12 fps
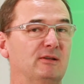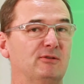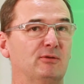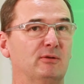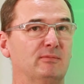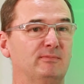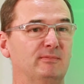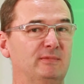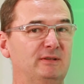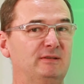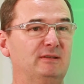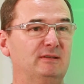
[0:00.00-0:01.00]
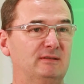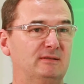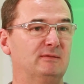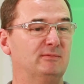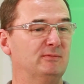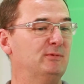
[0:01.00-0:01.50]
So this
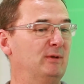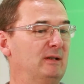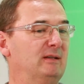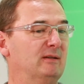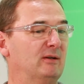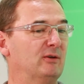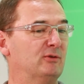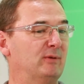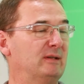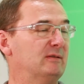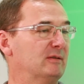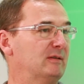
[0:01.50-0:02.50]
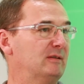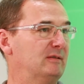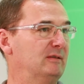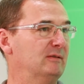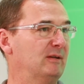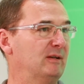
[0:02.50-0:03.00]
is really a great
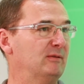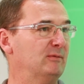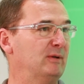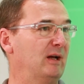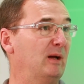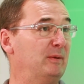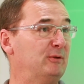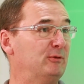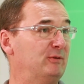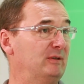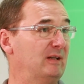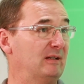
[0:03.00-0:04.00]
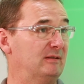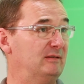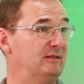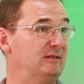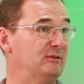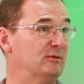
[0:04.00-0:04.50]
success here, and we're happy to see that
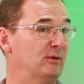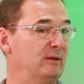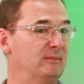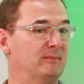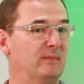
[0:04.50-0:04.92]
this is growing.